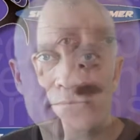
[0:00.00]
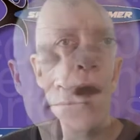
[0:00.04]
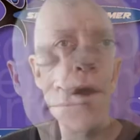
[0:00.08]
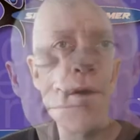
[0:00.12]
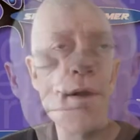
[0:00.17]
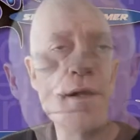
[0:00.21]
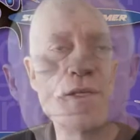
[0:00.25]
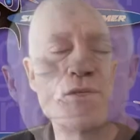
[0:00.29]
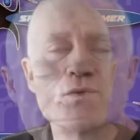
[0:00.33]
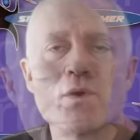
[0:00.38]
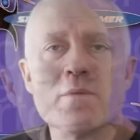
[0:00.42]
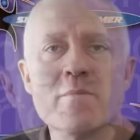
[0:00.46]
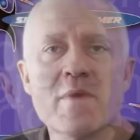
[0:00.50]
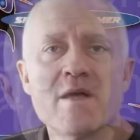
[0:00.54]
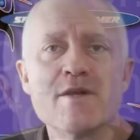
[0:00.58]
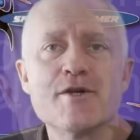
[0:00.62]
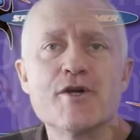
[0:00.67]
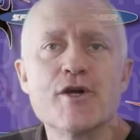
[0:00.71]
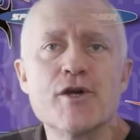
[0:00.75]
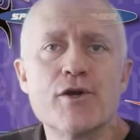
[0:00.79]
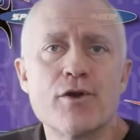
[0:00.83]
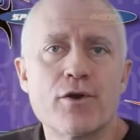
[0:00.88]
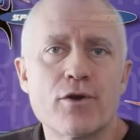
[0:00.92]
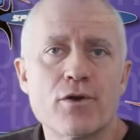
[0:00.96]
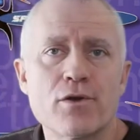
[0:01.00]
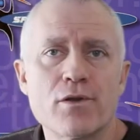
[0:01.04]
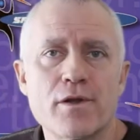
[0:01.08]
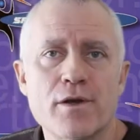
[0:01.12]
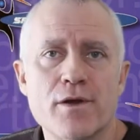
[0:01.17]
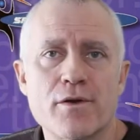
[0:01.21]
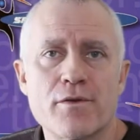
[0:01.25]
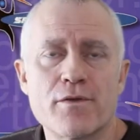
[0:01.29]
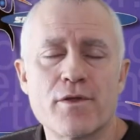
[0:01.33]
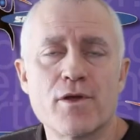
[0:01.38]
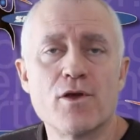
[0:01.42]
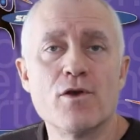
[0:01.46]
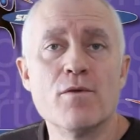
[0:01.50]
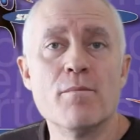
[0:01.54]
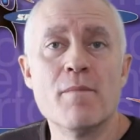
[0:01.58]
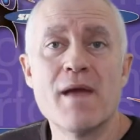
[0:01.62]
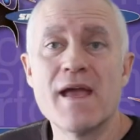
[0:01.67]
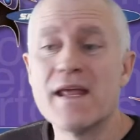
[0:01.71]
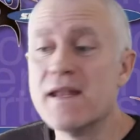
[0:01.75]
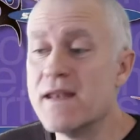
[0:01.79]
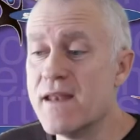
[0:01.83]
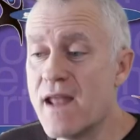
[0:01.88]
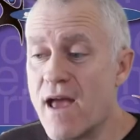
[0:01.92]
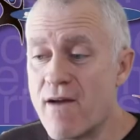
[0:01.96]
All right, so I mentioned earlier that you
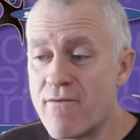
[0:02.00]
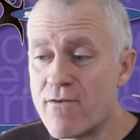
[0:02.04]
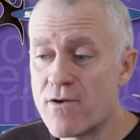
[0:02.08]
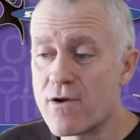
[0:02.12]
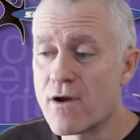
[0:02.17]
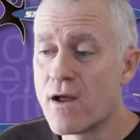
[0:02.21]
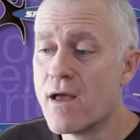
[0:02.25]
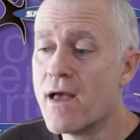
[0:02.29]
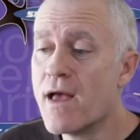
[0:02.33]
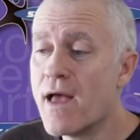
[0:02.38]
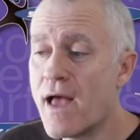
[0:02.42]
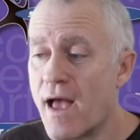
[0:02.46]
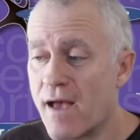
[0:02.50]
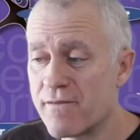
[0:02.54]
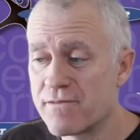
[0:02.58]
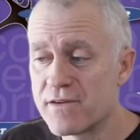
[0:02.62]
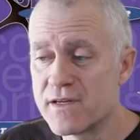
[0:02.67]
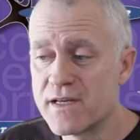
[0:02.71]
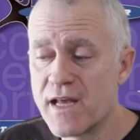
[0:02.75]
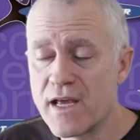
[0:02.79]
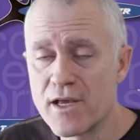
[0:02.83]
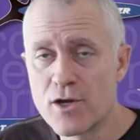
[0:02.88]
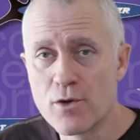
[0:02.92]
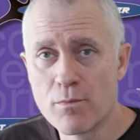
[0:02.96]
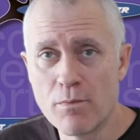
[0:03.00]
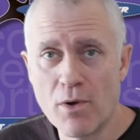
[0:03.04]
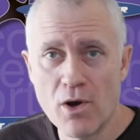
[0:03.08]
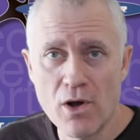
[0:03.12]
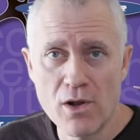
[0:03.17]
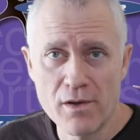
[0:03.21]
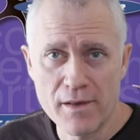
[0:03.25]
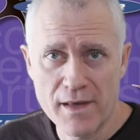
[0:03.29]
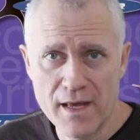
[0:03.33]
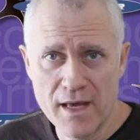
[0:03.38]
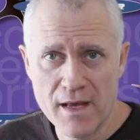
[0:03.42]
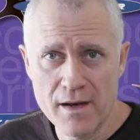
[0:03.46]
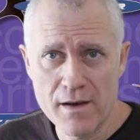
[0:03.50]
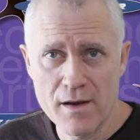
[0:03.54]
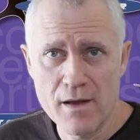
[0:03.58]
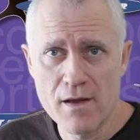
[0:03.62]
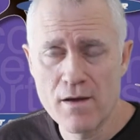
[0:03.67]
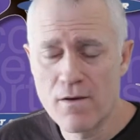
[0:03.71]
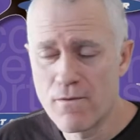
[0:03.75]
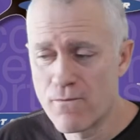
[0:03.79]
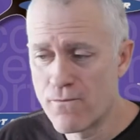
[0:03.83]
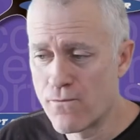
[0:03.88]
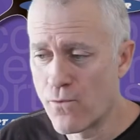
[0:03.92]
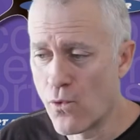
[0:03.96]
may never have to take your ball in
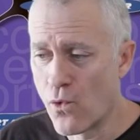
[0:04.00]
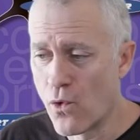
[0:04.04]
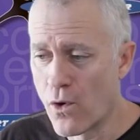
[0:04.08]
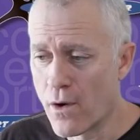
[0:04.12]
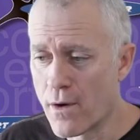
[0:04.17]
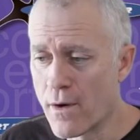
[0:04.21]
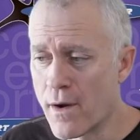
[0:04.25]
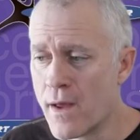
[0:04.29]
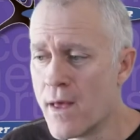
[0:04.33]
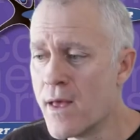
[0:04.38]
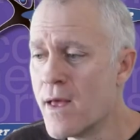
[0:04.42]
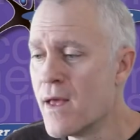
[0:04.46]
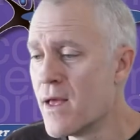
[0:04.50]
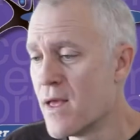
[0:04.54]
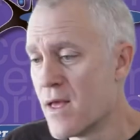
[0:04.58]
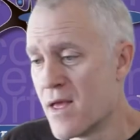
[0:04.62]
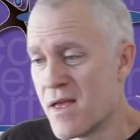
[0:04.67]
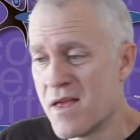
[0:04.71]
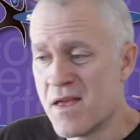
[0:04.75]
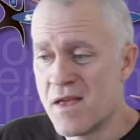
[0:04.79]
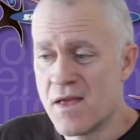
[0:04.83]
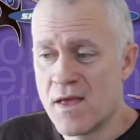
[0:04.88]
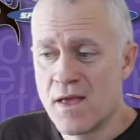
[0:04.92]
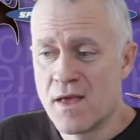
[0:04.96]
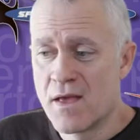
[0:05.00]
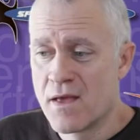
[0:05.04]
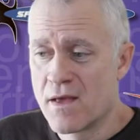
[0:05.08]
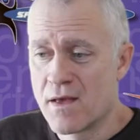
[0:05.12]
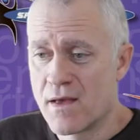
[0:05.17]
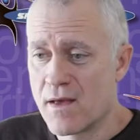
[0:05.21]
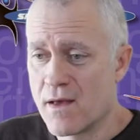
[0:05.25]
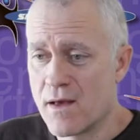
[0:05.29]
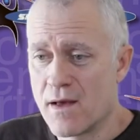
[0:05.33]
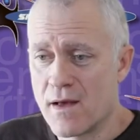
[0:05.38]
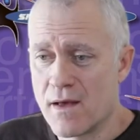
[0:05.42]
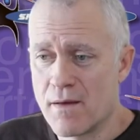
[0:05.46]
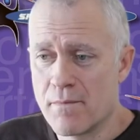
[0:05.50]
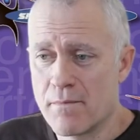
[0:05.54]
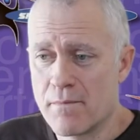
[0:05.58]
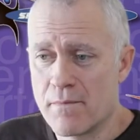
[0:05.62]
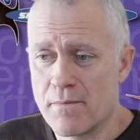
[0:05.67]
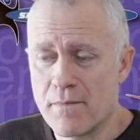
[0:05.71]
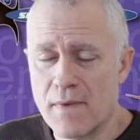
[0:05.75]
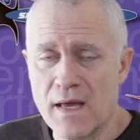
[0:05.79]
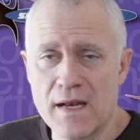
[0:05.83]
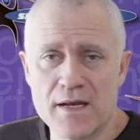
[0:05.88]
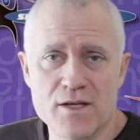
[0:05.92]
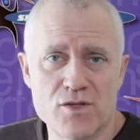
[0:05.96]
for
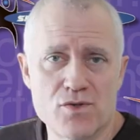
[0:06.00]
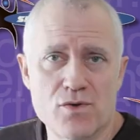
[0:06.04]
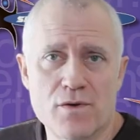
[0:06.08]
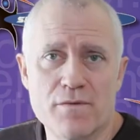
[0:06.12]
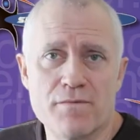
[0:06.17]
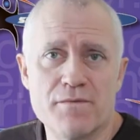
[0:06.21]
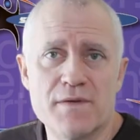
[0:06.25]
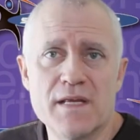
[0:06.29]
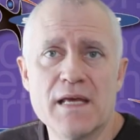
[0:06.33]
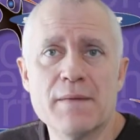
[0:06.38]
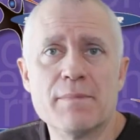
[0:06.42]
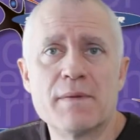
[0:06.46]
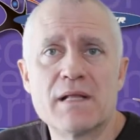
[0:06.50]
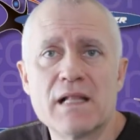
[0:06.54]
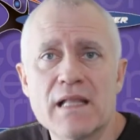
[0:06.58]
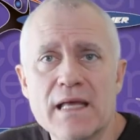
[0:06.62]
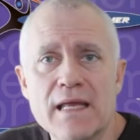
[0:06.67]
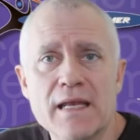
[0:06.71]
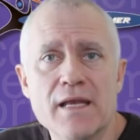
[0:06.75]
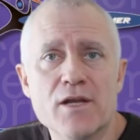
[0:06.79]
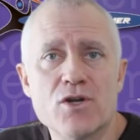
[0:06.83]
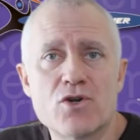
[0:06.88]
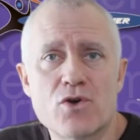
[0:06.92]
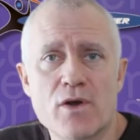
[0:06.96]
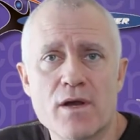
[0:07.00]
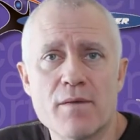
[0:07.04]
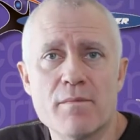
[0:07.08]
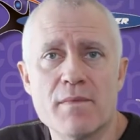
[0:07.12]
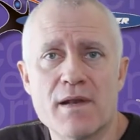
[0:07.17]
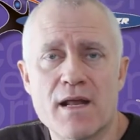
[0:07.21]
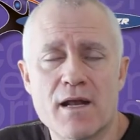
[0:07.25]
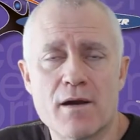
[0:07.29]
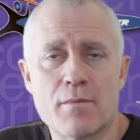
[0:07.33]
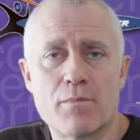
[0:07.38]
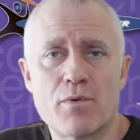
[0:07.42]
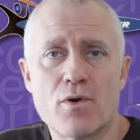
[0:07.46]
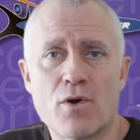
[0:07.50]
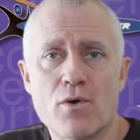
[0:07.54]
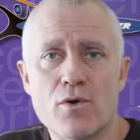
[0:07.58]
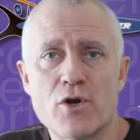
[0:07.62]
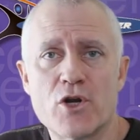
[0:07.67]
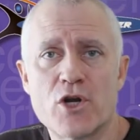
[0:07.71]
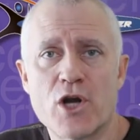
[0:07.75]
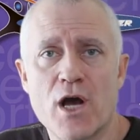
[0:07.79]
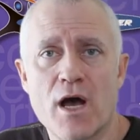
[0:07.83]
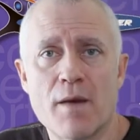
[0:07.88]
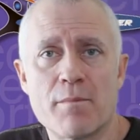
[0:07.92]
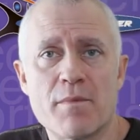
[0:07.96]
um, any sort of deep cleaning treatment at a
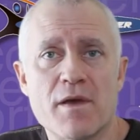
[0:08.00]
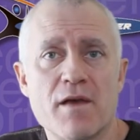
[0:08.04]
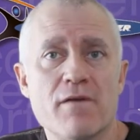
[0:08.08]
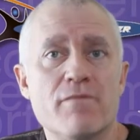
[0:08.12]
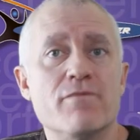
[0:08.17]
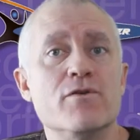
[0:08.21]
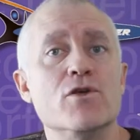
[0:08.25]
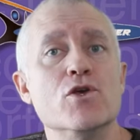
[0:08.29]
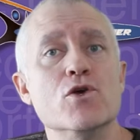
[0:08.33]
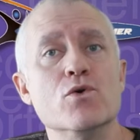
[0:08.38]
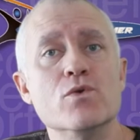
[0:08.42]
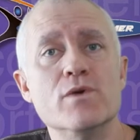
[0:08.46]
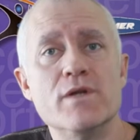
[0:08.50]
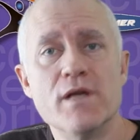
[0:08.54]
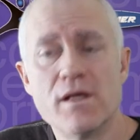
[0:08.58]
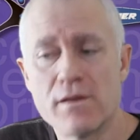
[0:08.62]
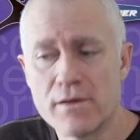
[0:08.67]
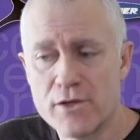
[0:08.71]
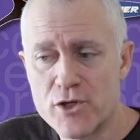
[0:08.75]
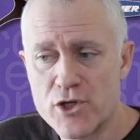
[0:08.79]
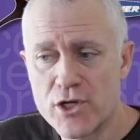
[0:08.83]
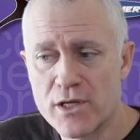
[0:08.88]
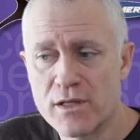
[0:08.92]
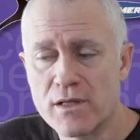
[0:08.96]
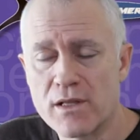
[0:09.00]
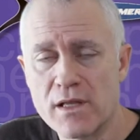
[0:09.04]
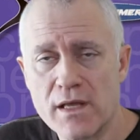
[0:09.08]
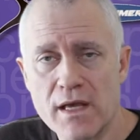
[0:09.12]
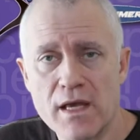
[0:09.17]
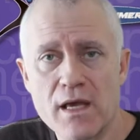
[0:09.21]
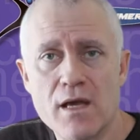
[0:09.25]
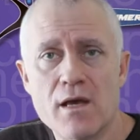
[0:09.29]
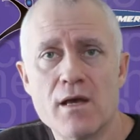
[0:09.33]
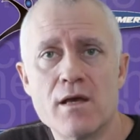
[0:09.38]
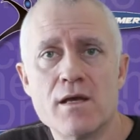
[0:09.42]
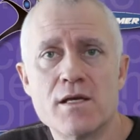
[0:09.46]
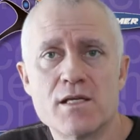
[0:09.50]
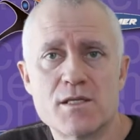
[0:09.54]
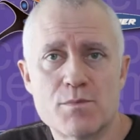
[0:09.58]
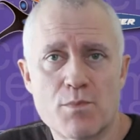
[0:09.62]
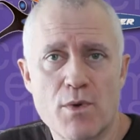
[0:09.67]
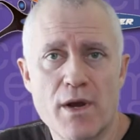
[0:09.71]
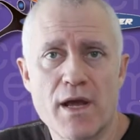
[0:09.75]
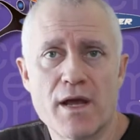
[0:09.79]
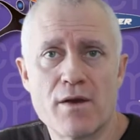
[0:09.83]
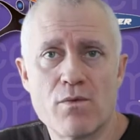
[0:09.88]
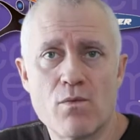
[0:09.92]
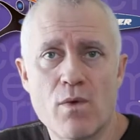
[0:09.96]
pro shop if you diligently
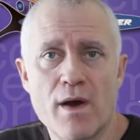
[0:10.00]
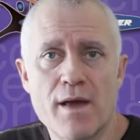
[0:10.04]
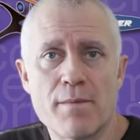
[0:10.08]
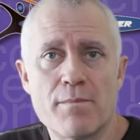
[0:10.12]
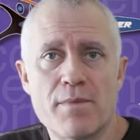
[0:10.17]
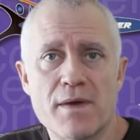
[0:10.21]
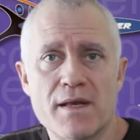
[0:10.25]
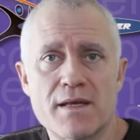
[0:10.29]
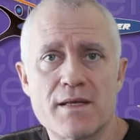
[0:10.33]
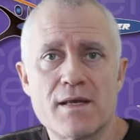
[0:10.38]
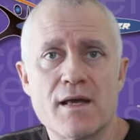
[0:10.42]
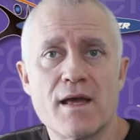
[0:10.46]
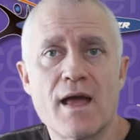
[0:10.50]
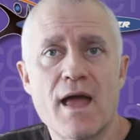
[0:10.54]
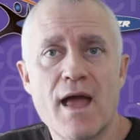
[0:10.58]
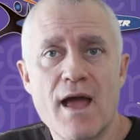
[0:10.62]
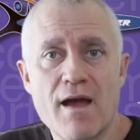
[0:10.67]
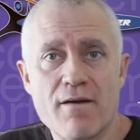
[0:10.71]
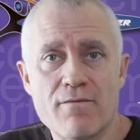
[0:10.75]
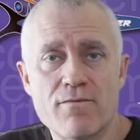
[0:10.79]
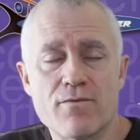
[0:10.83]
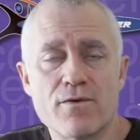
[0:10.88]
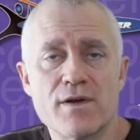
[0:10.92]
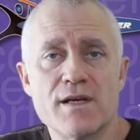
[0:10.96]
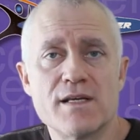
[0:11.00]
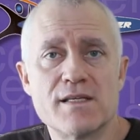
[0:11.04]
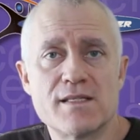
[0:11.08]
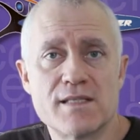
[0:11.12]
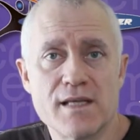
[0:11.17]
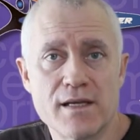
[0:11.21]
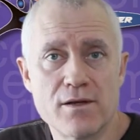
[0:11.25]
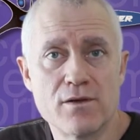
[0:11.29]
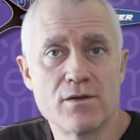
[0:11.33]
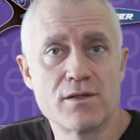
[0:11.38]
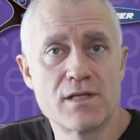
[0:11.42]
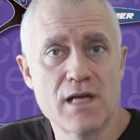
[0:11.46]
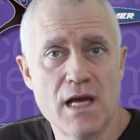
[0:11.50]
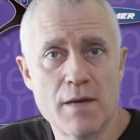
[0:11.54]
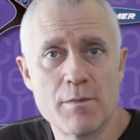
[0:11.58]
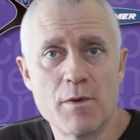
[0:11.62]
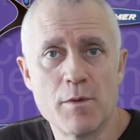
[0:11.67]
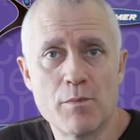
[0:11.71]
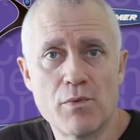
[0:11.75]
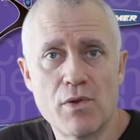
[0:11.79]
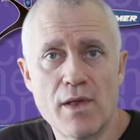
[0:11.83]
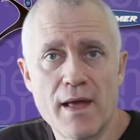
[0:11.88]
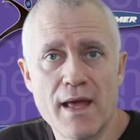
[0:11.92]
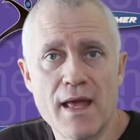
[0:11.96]
spray it and wipe it every single
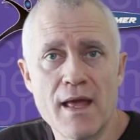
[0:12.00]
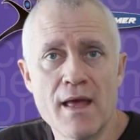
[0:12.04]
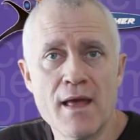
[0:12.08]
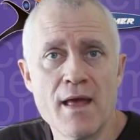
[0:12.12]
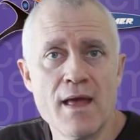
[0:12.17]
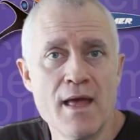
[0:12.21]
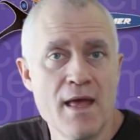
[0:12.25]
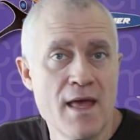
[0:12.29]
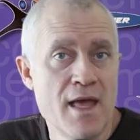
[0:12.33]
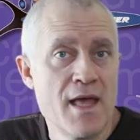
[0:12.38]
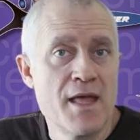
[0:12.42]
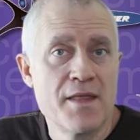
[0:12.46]
time you play.